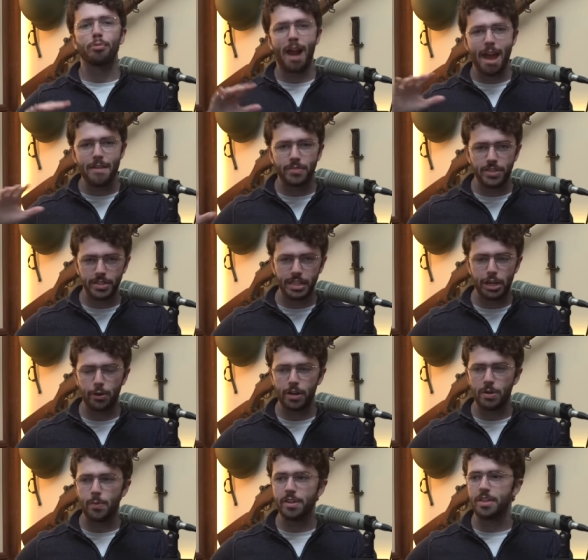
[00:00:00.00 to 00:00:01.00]
private
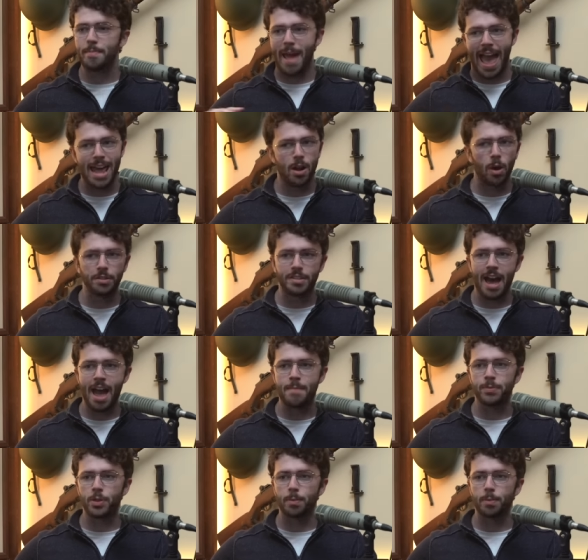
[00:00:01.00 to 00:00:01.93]
security with him at all times,